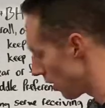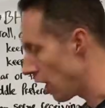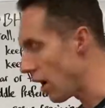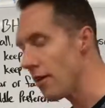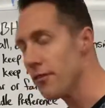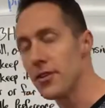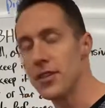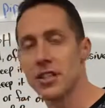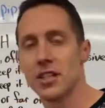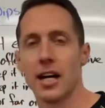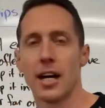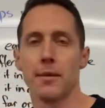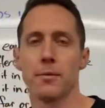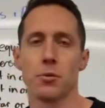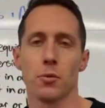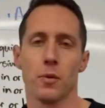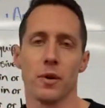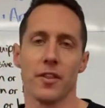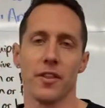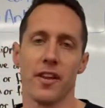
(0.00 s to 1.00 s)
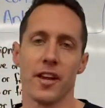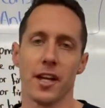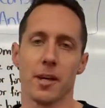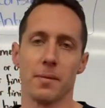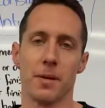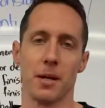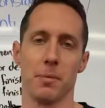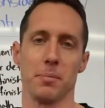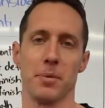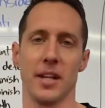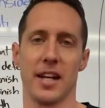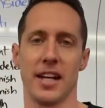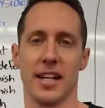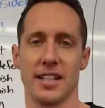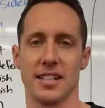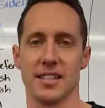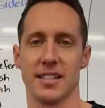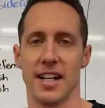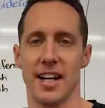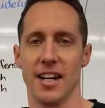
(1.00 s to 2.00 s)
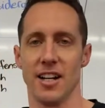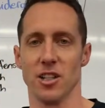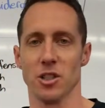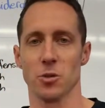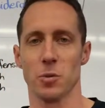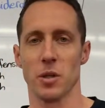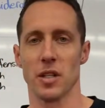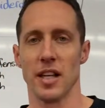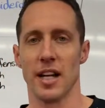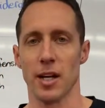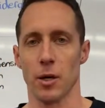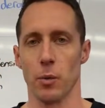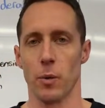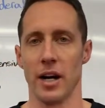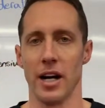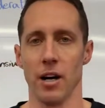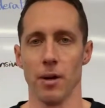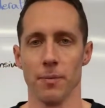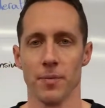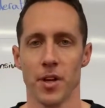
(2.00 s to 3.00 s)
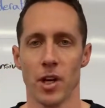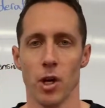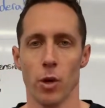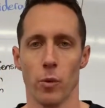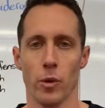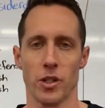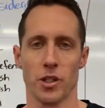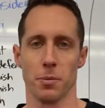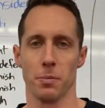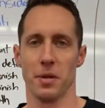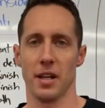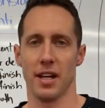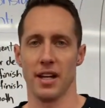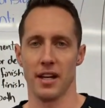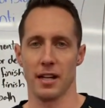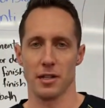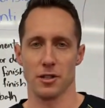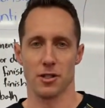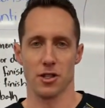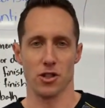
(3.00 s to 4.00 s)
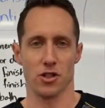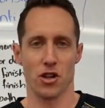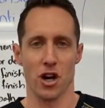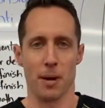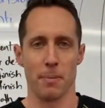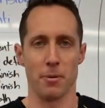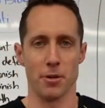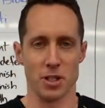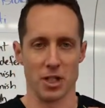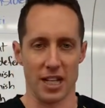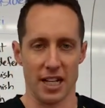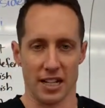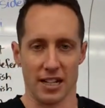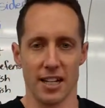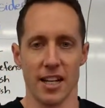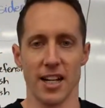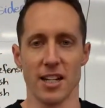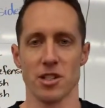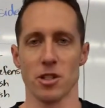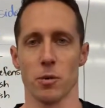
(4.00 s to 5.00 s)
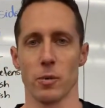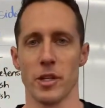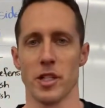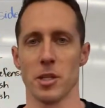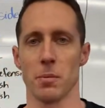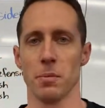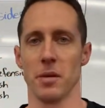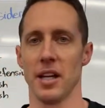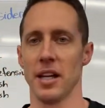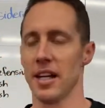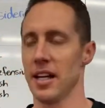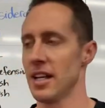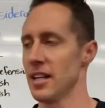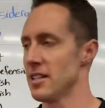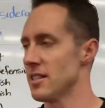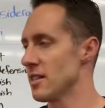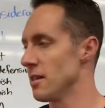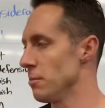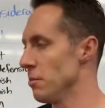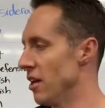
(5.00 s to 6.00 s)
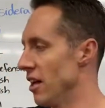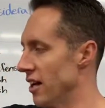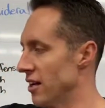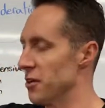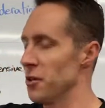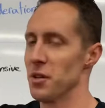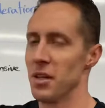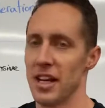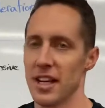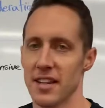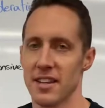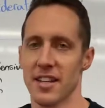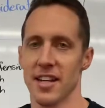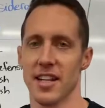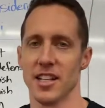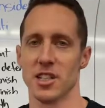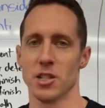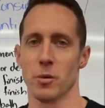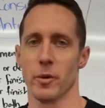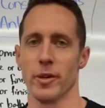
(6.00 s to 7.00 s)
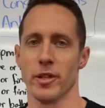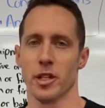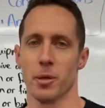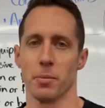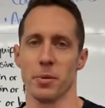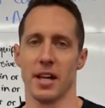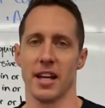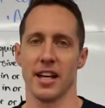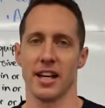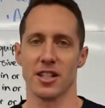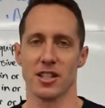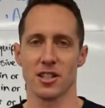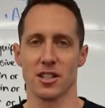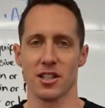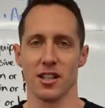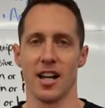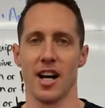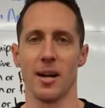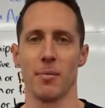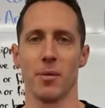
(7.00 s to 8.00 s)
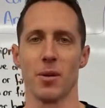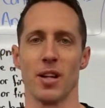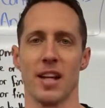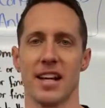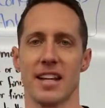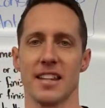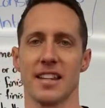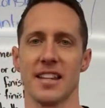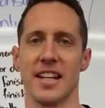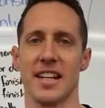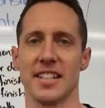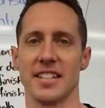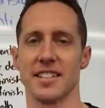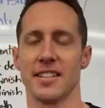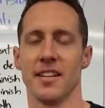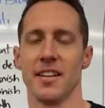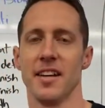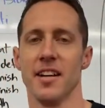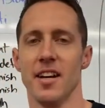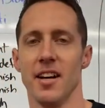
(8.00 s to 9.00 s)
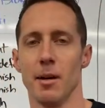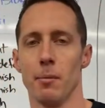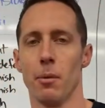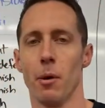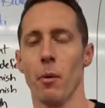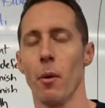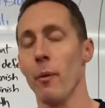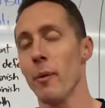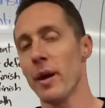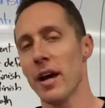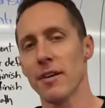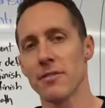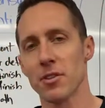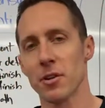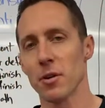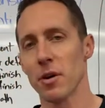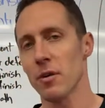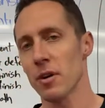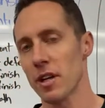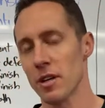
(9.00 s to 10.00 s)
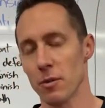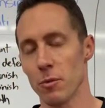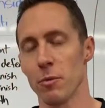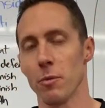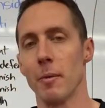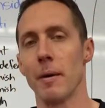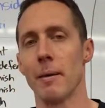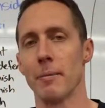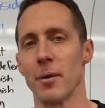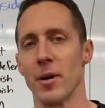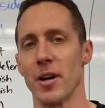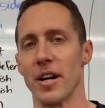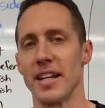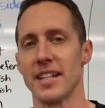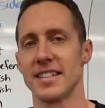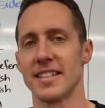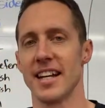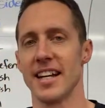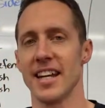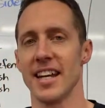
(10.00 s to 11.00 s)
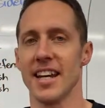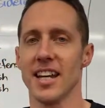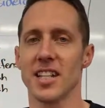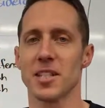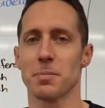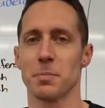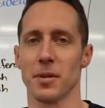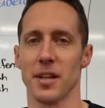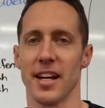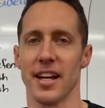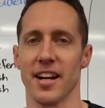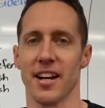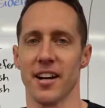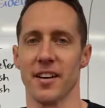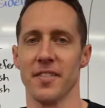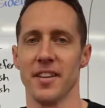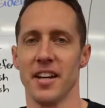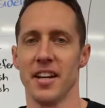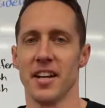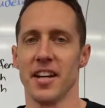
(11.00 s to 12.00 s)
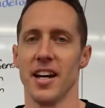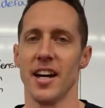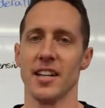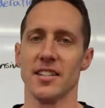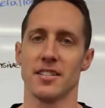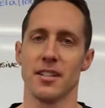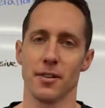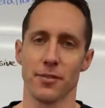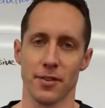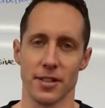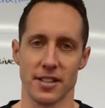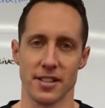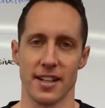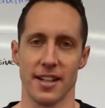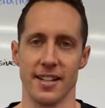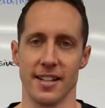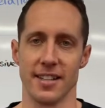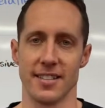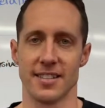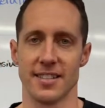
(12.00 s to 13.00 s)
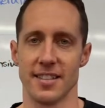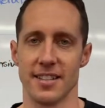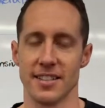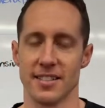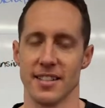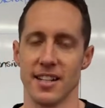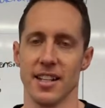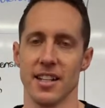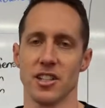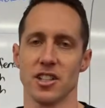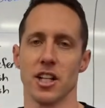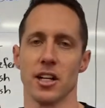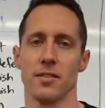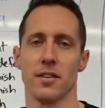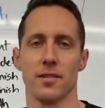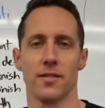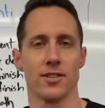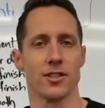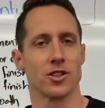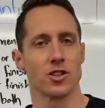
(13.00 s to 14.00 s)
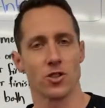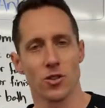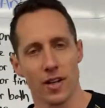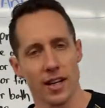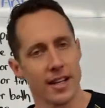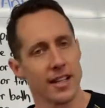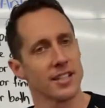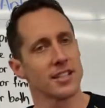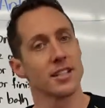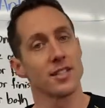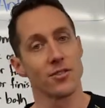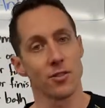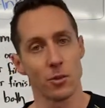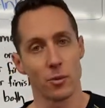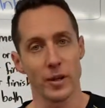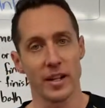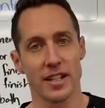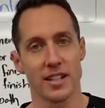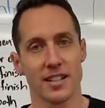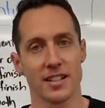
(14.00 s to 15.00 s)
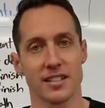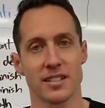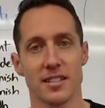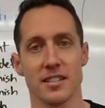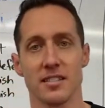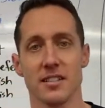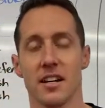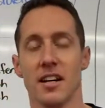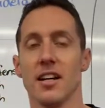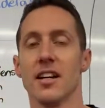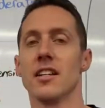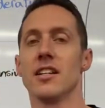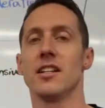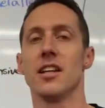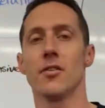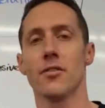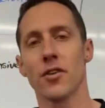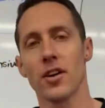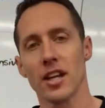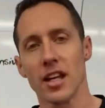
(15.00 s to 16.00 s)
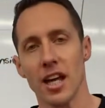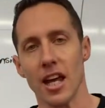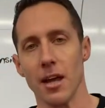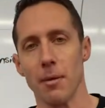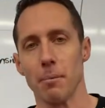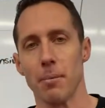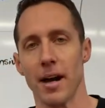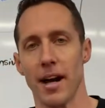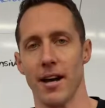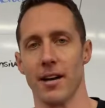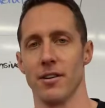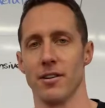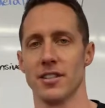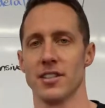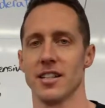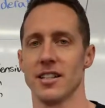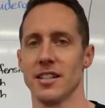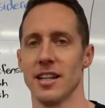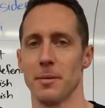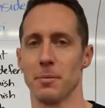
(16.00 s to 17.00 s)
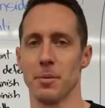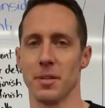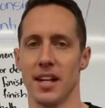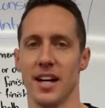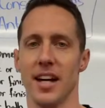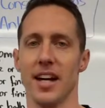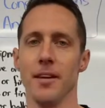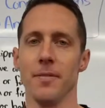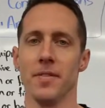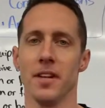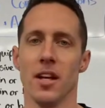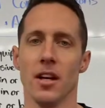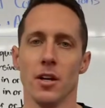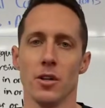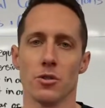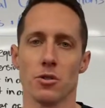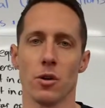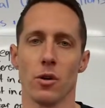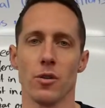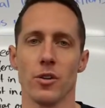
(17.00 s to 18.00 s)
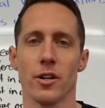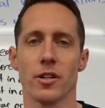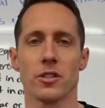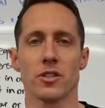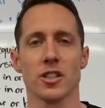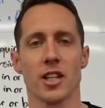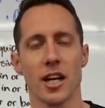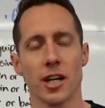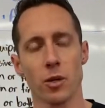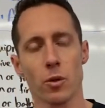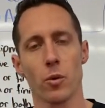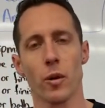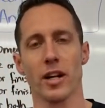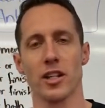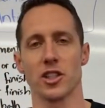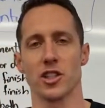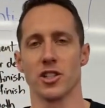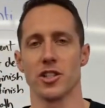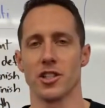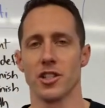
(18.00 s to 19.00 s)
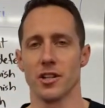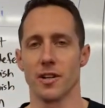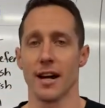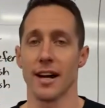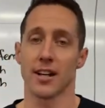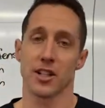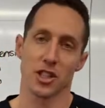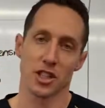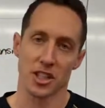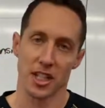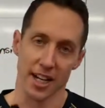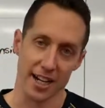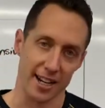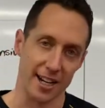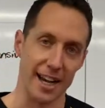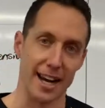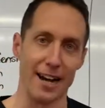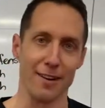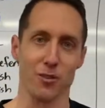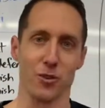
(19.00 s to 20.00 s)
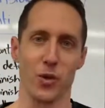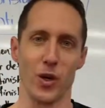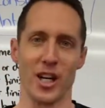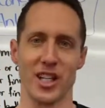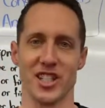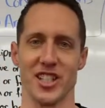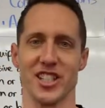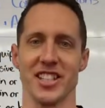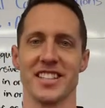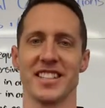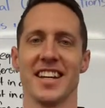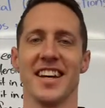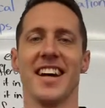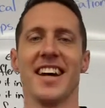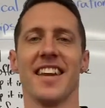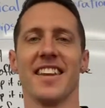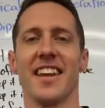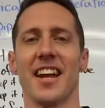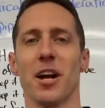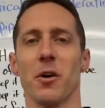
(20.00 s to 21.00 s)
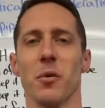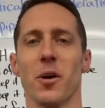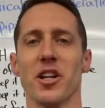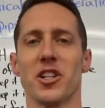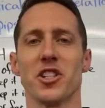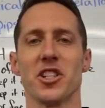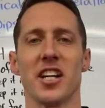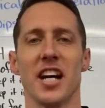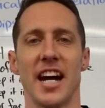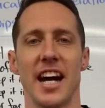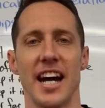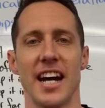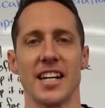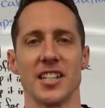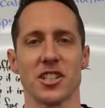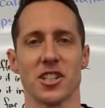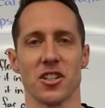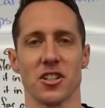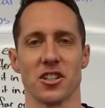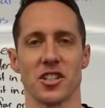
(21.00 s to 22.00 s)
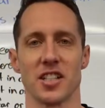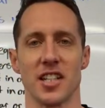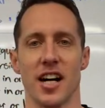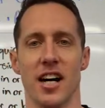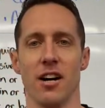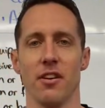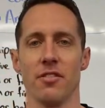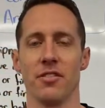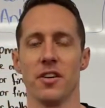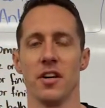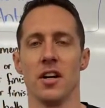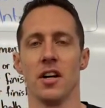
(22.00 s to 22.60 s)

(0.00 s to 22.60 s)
Oftentimes, when we think about playing styles, we're like, well, we should play against the choppers like this, or we should play against the blocker like this, or we should play against the lobber like this. But what we have to remember is that each player has different tendencies. They each have different strengths, different weaknesses, different game patterns that they play. So there's 10 questions here, actually 10 and a half questions, that I want you to ask yourself